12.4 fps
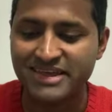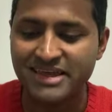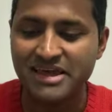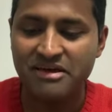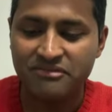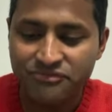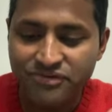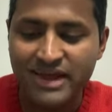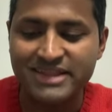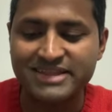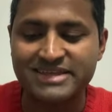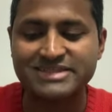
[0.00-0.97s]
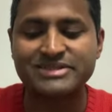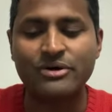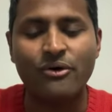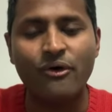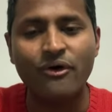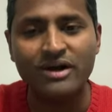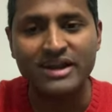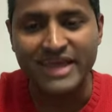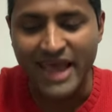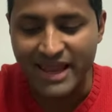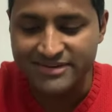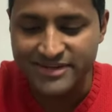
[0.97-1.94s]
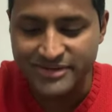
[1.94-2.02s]
Faith is the only
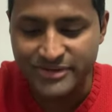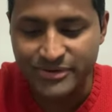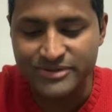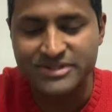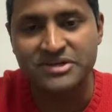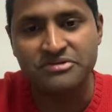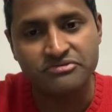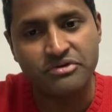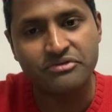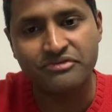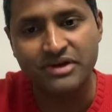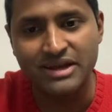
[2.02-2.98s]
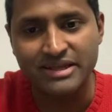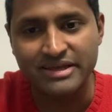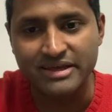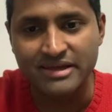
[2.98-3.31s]
antidote for failure.